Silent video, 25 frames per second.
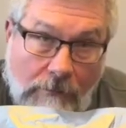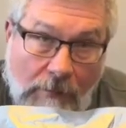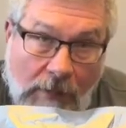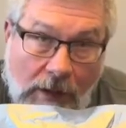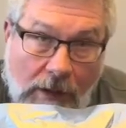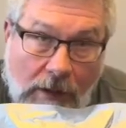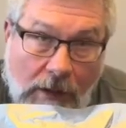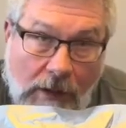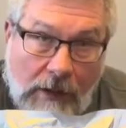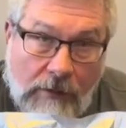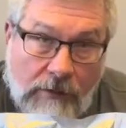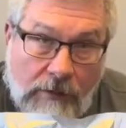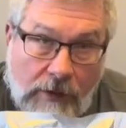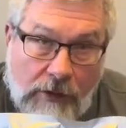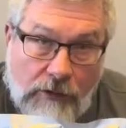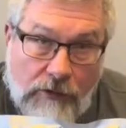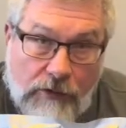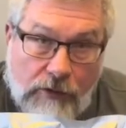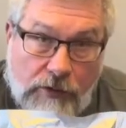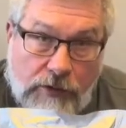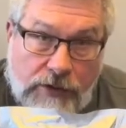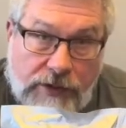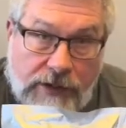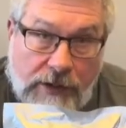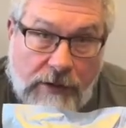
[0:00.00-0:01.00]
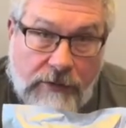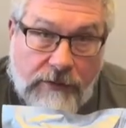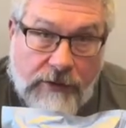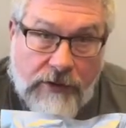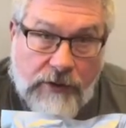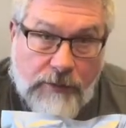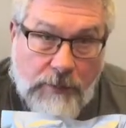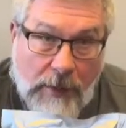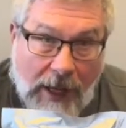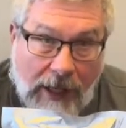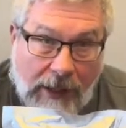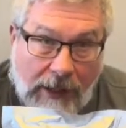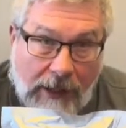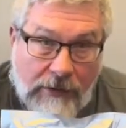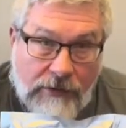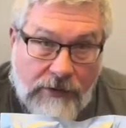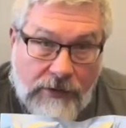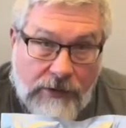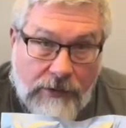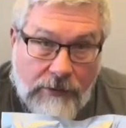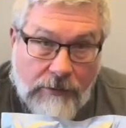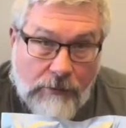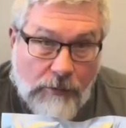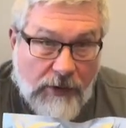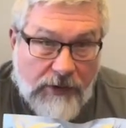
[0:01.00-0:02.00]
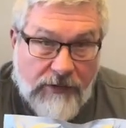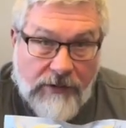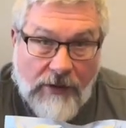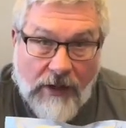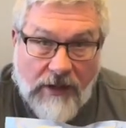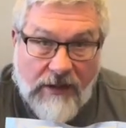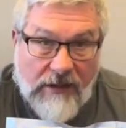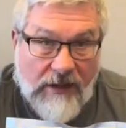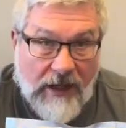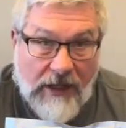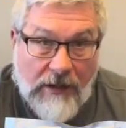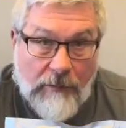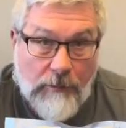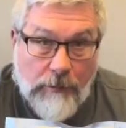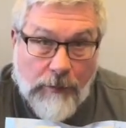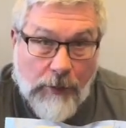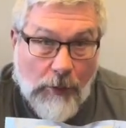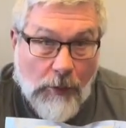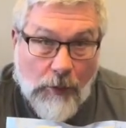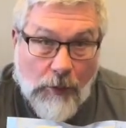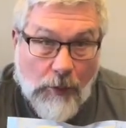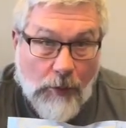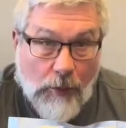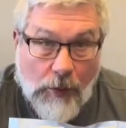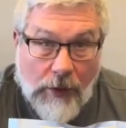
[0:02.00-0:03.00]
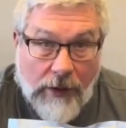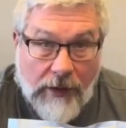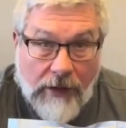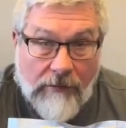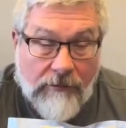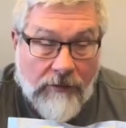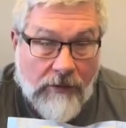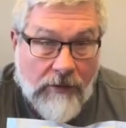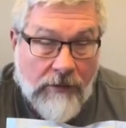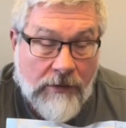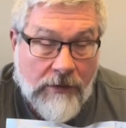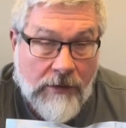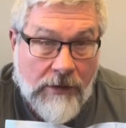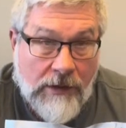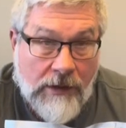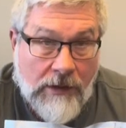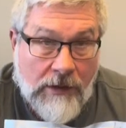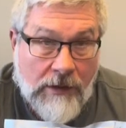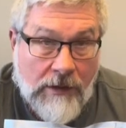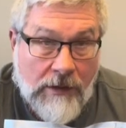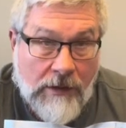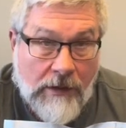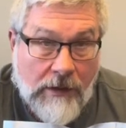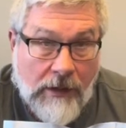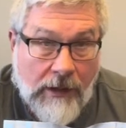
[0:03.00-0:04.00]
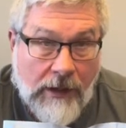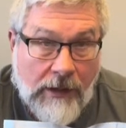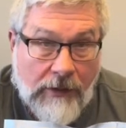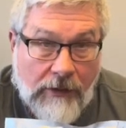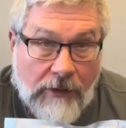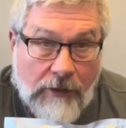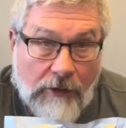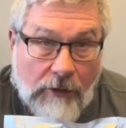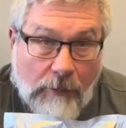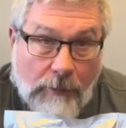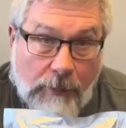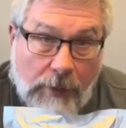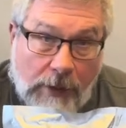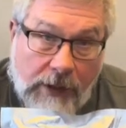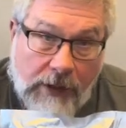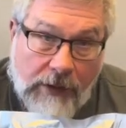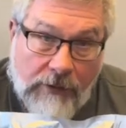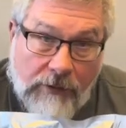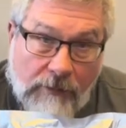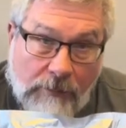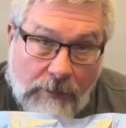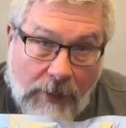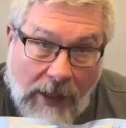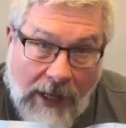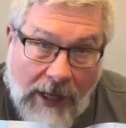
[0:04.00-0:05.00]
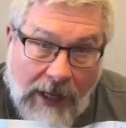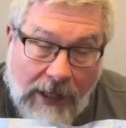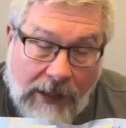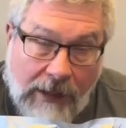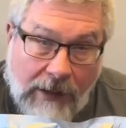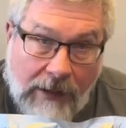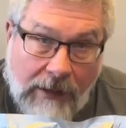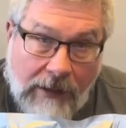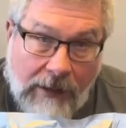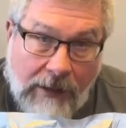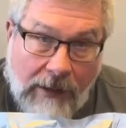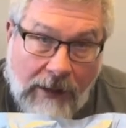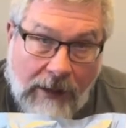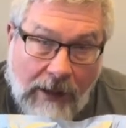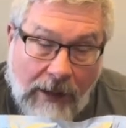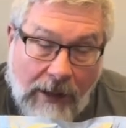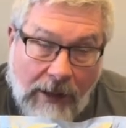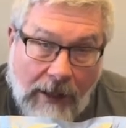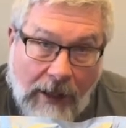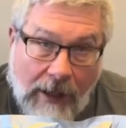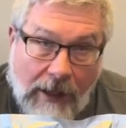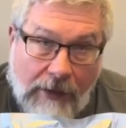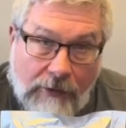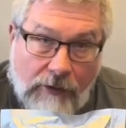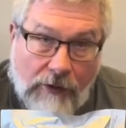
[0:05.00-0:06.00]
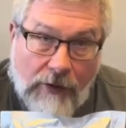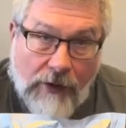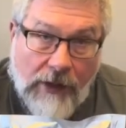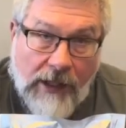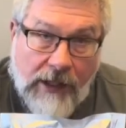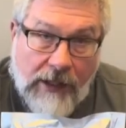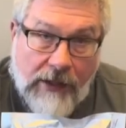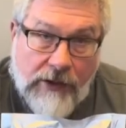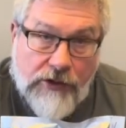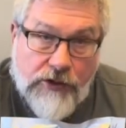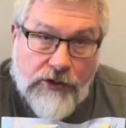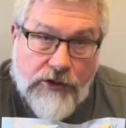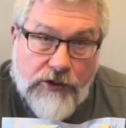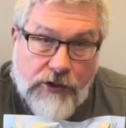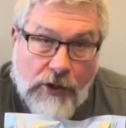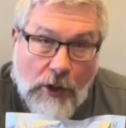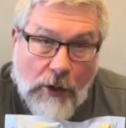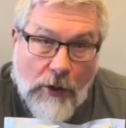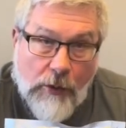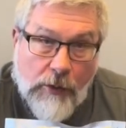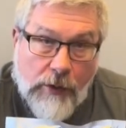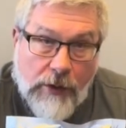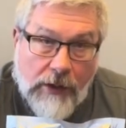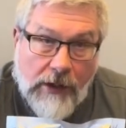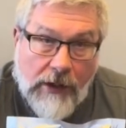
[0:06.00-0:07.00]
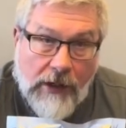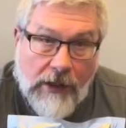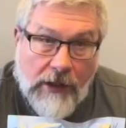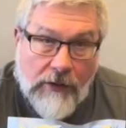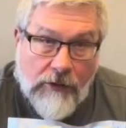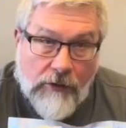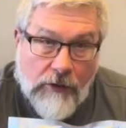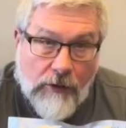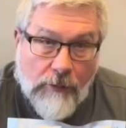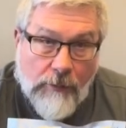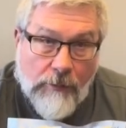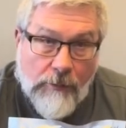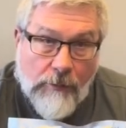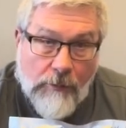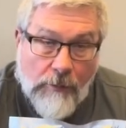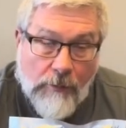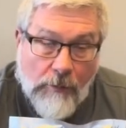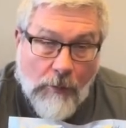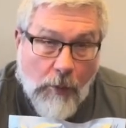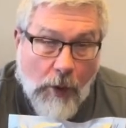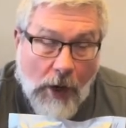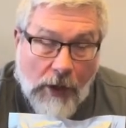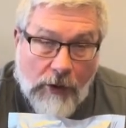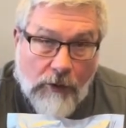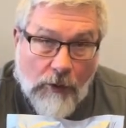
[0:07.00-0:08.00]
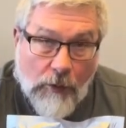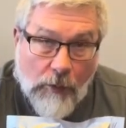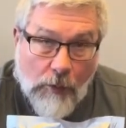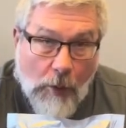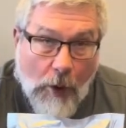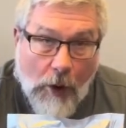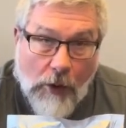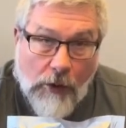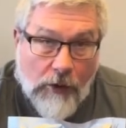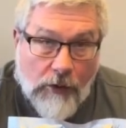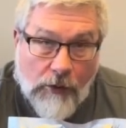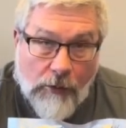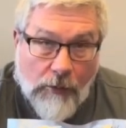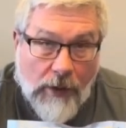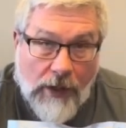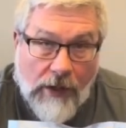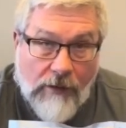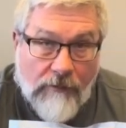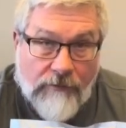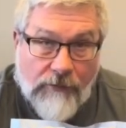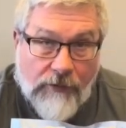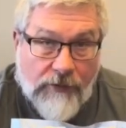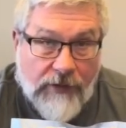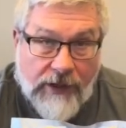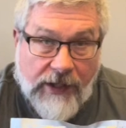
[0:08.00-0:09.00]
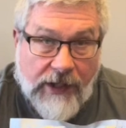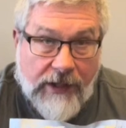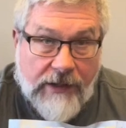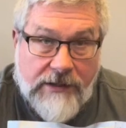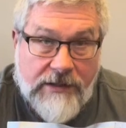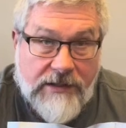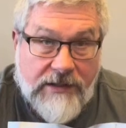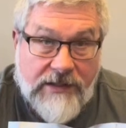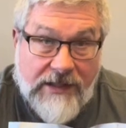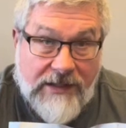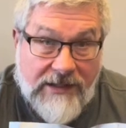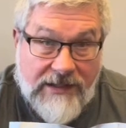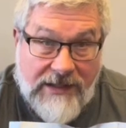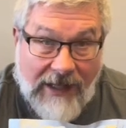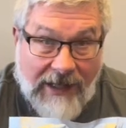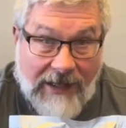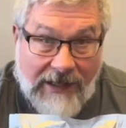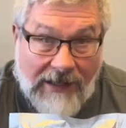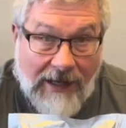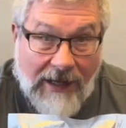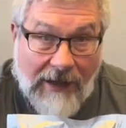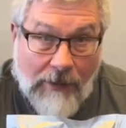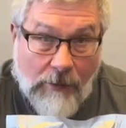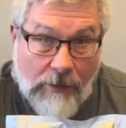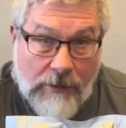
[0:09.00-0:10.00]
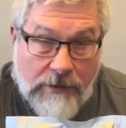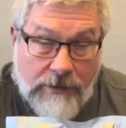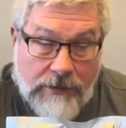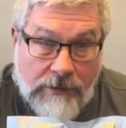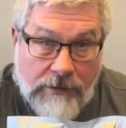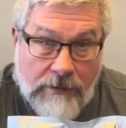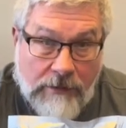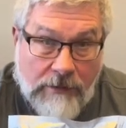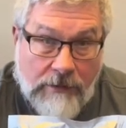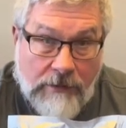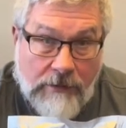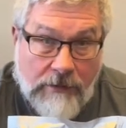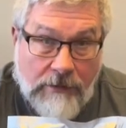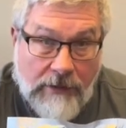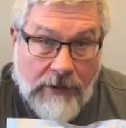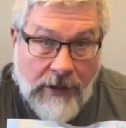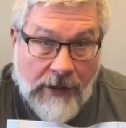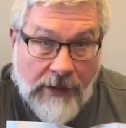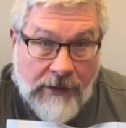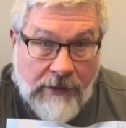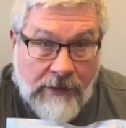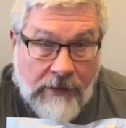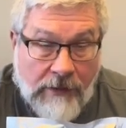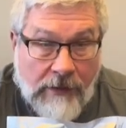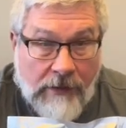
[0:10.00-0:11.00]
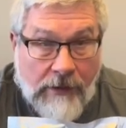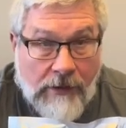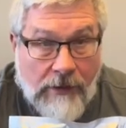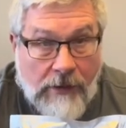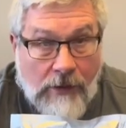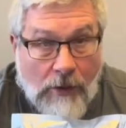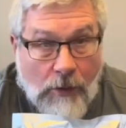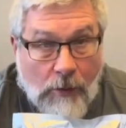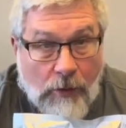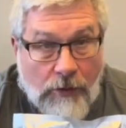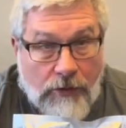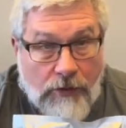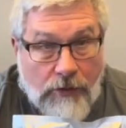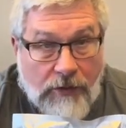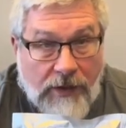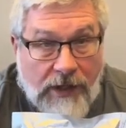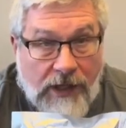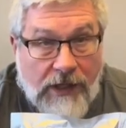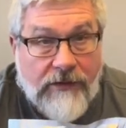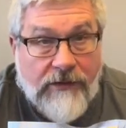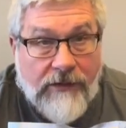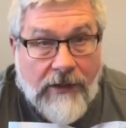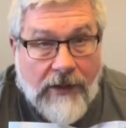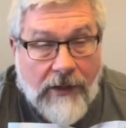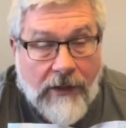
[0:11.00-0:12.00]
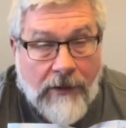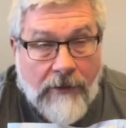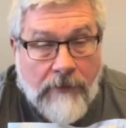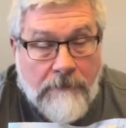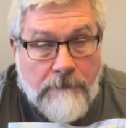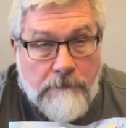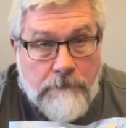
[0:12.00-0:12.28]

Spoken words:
And then you seal this package with duct tape or whatever, and then you put it in your pack, and you let it soak while you're walking around for the next 6 to 8 hours, okay? When you get there,